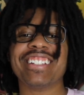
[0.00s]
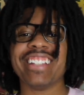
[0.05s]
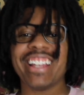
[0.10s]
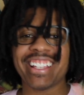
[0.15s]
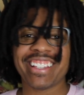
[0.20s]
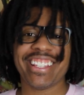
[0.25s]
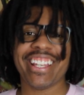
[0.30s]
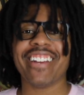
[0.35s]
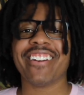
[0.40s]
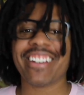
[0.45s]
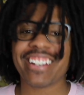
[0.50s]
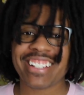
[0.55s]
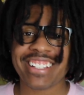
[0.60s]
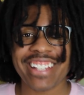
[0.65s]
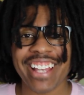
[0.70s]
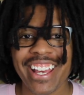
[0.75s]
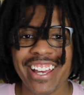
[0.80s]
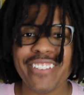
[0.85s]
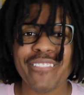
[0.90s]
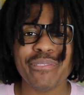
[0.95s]
to like their
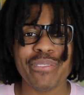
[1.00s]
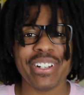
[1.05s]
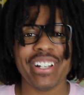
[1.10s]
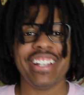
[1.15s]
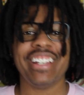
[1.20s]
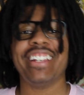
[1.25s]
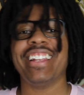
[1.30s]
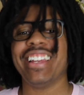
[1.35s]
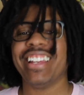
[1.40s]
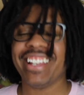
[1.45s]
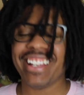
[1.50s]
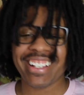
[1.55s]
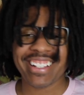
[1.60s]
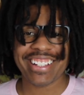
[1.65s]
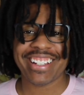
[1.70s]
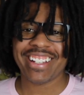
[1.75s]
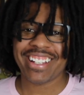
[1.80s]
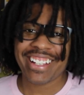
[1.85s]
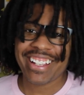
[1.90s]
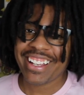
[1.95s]
extent, but uh,
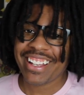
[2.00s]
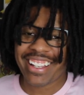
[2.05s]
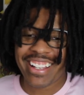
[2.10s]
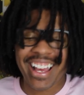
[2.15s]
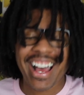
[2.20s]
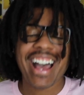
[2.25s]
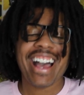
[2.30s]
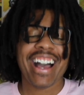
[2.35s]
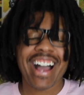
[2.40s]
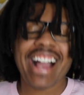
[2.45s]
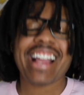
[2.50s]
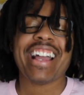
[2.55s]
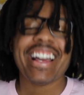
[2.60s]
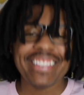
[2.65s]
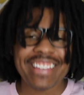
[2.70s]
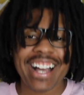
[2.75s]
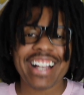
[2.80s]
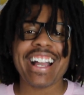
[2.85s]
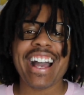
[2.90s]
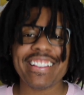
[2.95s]
I, I got
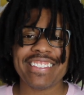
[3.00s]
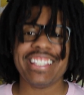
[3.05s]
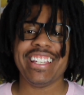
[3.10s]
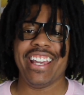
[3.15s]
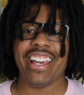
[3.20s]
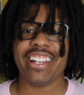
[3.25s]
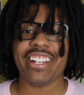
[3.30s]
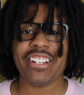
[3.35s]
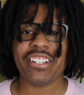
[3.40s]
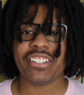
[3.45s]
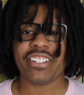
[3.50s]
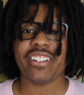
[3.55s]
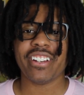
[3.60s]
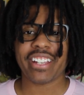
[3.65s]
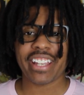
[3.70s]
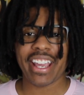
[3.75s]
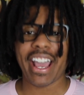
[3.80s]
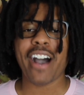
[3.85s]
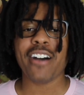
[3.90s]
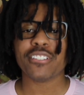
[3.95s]
I got the energy.
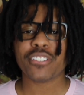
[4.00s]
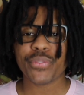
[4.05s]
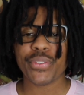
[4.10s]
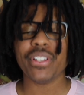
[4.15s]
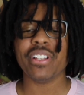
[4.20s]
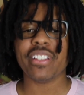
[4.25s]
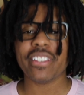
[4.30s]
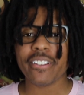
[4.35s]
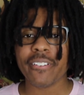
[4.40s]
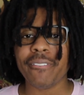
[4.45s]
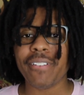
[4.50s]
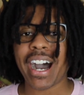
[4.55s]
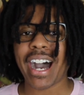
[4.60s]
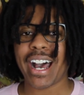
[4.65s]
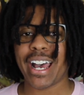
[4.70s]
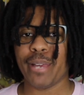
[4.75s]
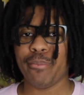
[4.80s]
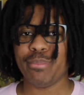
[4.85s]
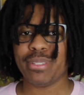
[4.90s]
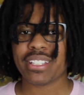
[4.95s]
Okay, I was feeling the
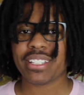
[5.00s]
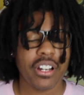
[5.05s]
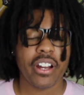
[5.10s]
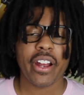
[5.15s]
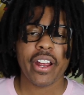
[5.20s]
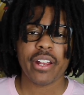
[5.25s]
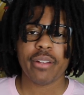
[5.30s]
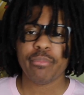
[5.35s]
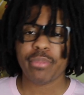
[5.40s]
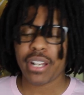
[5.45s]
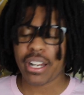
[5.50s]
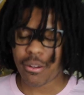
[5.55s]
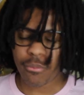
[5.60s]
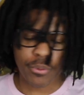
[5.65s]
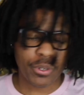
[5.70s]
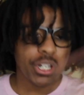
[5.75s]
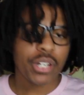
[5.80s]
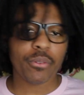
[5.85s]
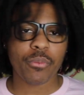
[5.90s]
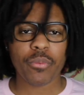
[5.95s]
vibes. All right, but
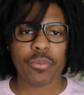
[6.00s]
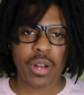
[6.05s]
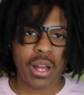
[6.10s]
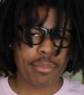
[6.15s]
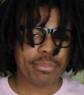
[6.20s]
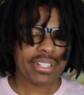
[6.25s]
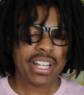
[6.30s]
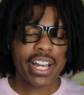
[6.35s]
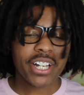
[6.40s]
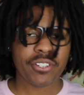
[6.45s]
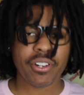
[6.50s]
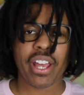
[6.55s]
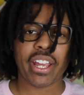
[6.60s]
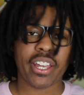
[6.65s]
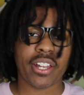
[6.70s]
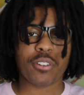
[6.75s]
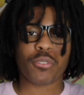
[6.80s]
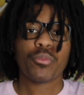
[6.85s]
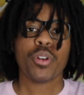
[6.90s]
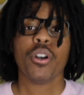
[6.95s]
we're going. I'm
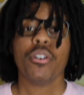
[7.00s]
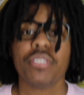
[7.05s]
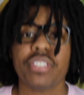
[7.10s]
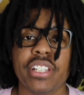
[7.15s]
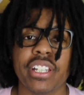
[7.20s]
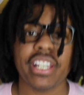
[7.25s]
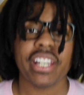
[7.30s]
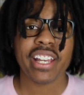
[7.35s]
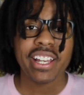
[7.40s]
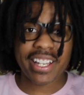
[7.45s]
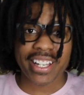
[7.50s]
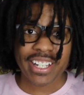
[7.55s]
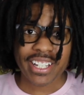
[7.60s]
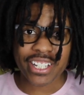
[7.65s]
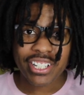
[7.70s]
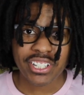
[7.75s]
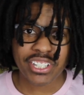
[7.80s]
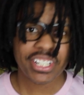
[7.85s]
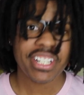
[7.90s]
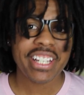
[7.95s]
sidetracking. Rosie
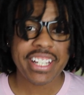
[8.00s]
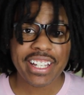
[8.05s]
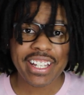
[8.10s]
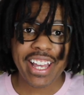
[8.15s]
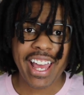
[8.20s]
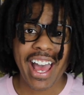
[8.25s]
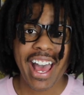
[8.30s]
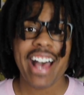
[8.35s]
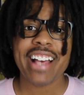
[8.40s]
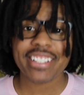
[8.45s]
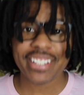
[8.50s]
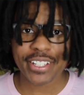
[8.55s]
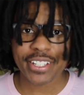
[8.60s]
she has a